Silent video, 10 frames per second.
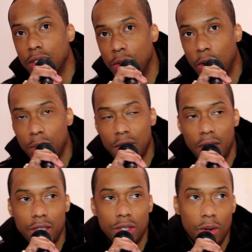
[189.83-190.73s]
You know what I'm
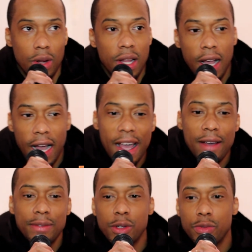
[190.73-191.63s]
saying? So I
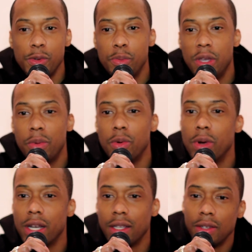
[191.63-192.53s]
have those few people
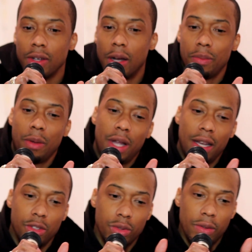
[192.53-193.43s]
when, you know, I'm, I'm
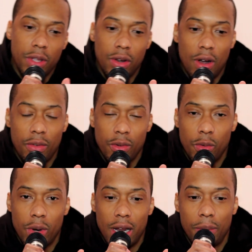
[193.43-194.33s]
kind of drifting off
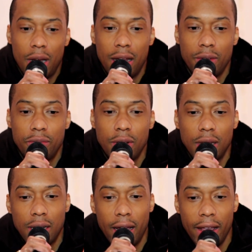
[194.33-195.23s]
or when I'm kind of
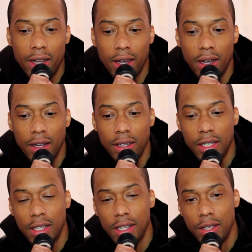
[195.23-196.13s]
feeling like, uh,
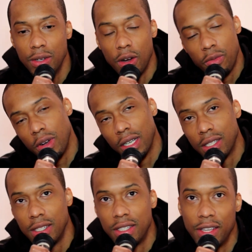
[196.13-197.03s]
you know,
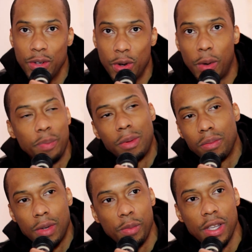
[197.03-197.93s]
fuck this shit, you know, I'm, I'm,
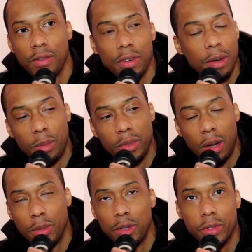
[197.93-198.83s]
I'm gonna give up. I'm
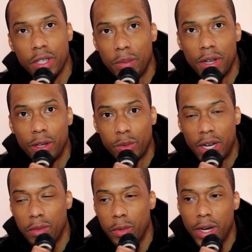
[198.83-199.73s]
gonna, I'm gonna do something else,
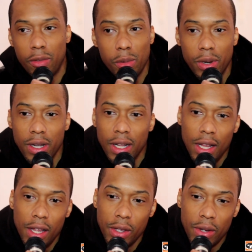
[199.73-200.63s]
whatever, whatever. But
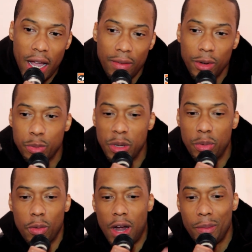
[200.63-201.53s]
I have those
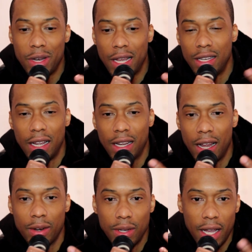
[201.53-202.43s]
people around me that, that
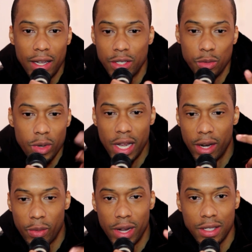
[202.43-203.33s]
kind of like just
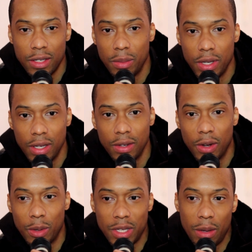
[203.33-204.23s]
reiterates to me, you
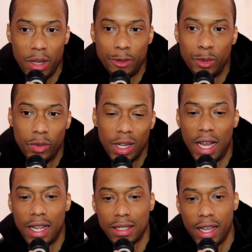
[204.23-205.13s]
know what I'm saying? Makes me
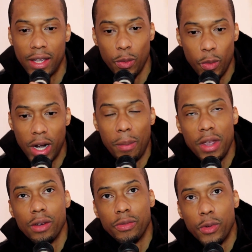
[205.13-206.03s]
realize like what I'm
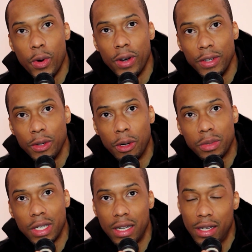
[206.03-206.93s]
here for, you know what
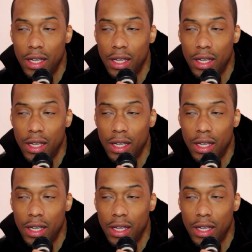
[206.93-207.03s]
I'm saying?